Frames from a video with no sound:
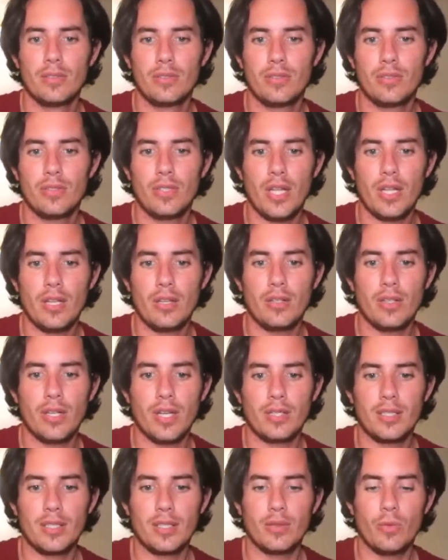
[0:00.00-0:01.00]
Today
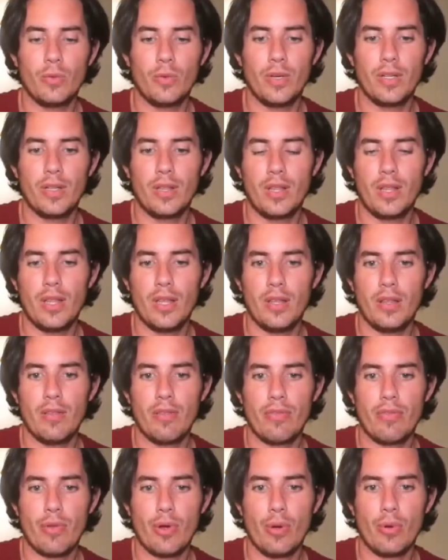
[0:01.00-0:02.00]
connecting with the
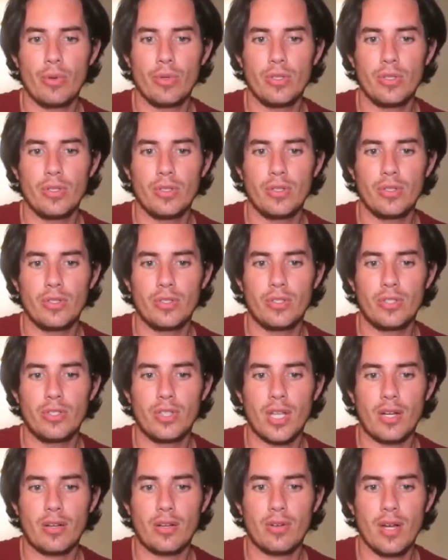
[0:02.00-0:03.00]
throat
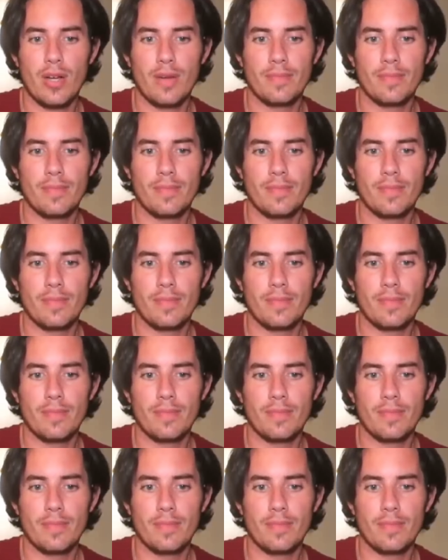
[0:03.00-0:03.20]
chakra.